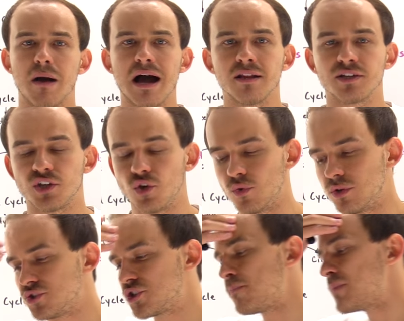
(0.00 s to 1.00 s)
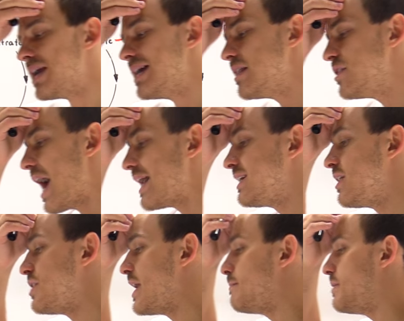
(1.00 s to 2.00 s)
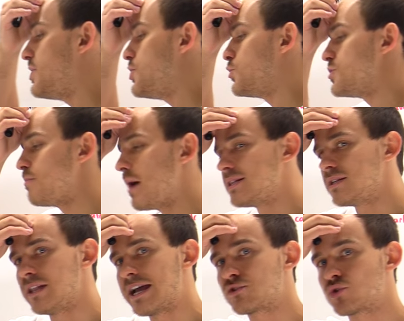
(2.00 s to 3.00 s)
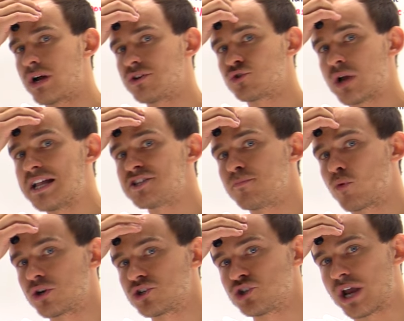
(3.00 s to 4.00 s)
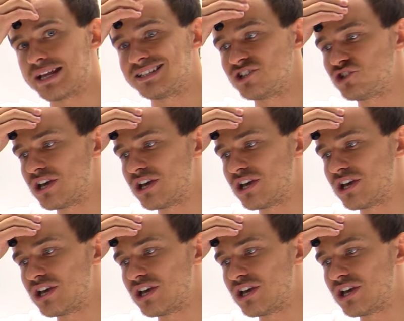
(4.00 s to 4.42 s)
molecules that can then be used by the electron transport chain to